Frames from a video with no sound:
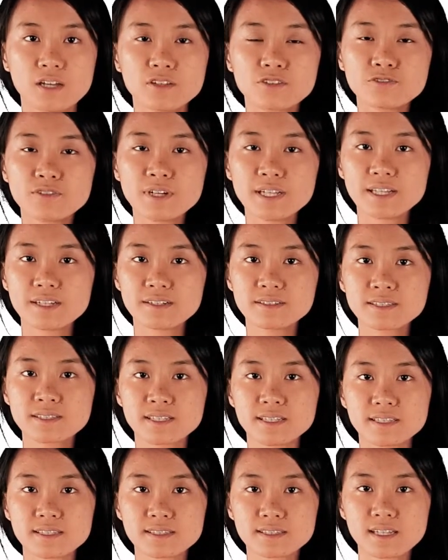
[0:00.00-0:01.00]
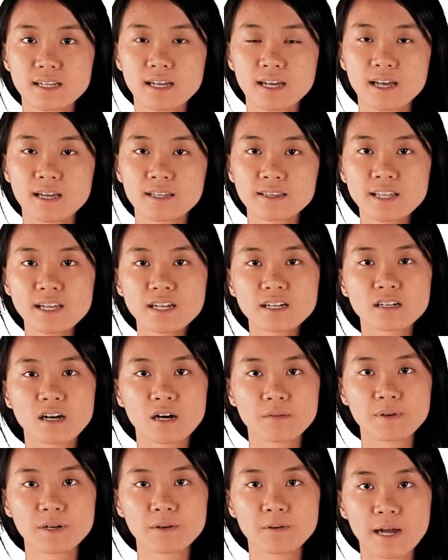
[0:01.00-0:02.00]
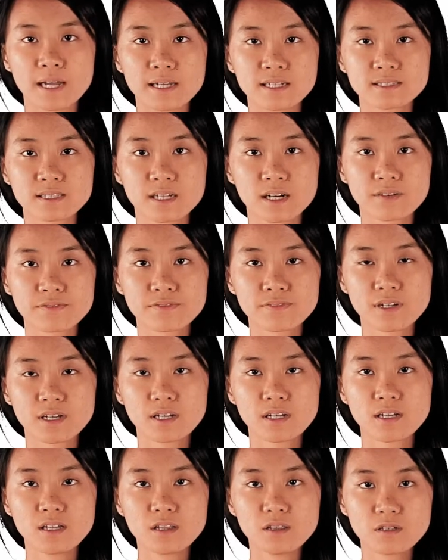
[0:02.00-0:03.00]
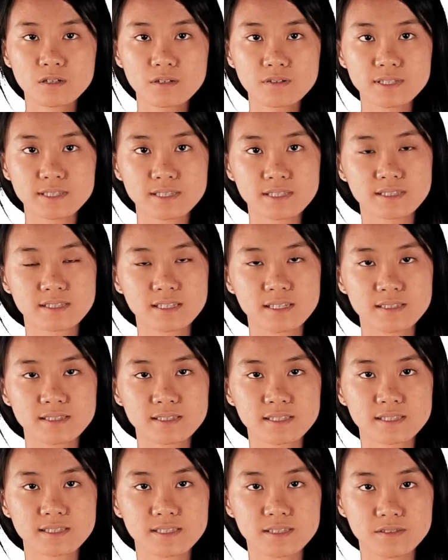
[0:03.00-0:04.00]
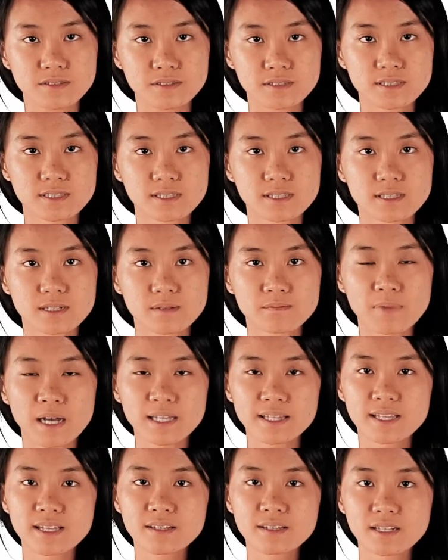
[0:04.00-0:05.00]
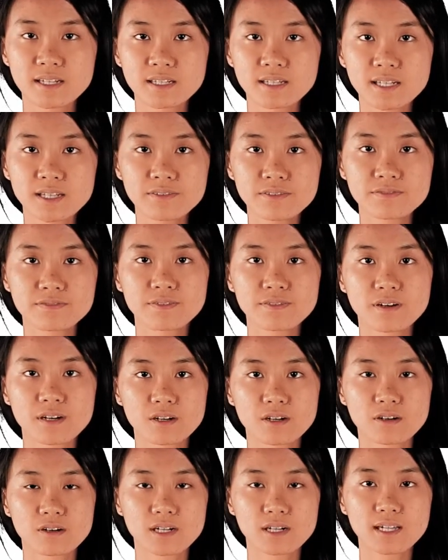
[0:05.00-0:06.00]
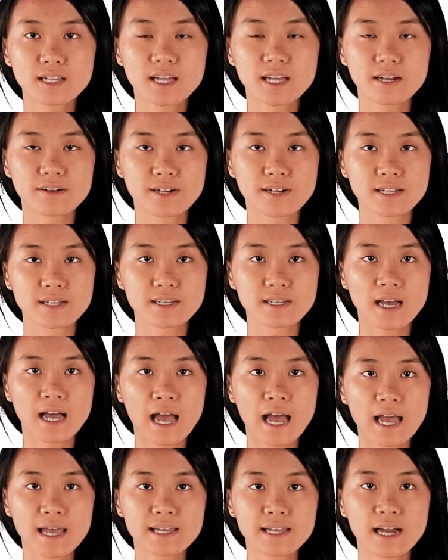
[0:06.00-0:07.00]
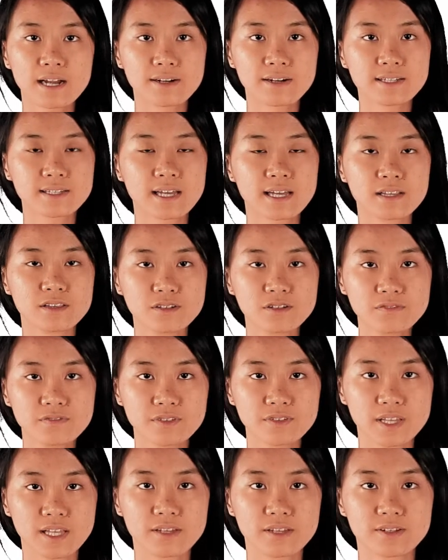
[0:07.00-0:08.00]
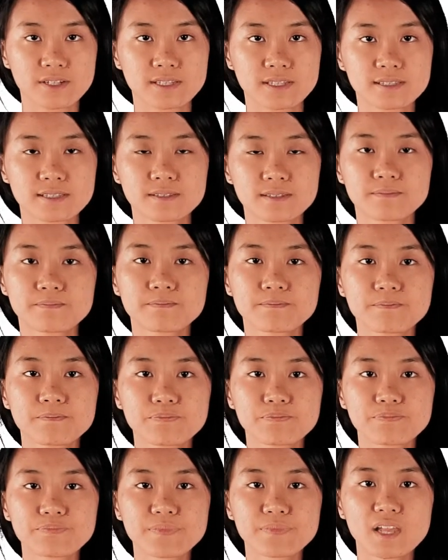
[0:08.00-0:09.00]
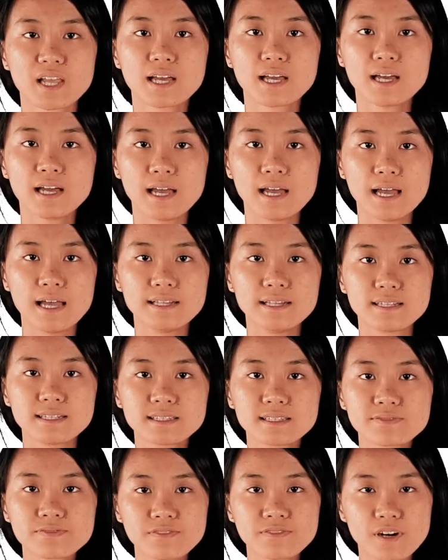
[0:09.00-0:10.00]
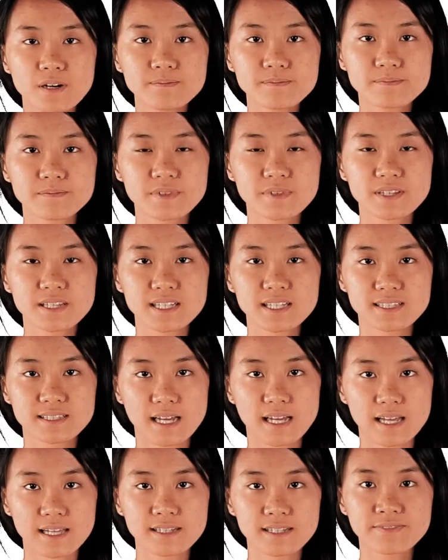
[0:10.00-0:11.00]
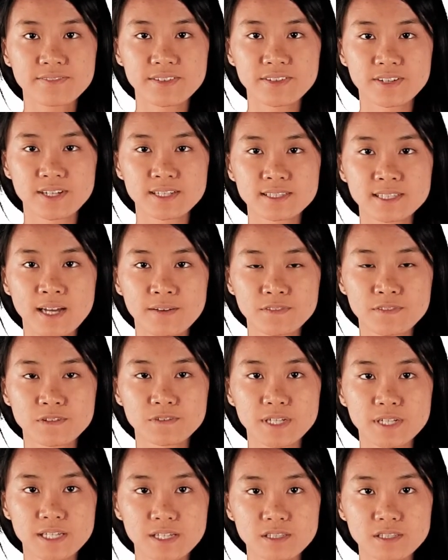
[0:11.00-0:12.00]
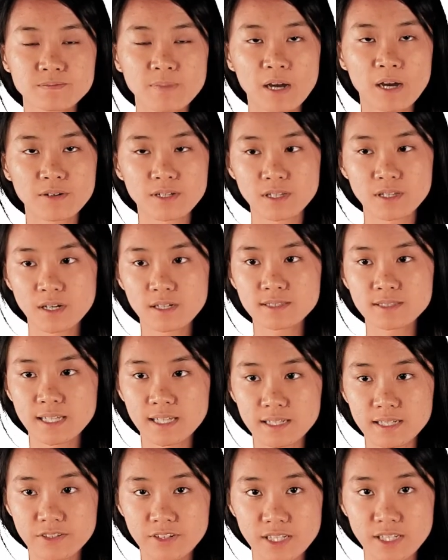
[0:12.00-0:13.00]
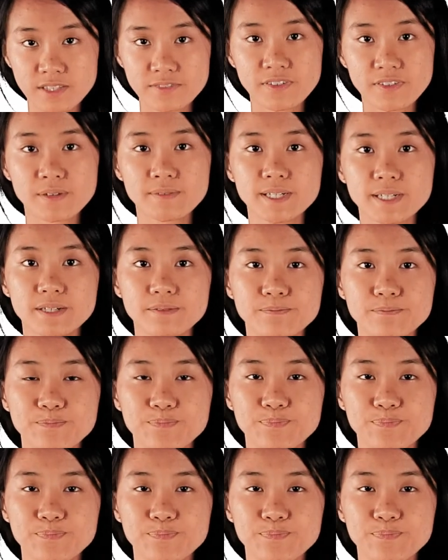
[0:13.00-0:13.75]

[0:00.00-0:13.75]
To reduce this, thick copper wires of low resistance is used, particularly for coil carrying high current at low voltages. And these four design features help to reduce power loss in a transformer.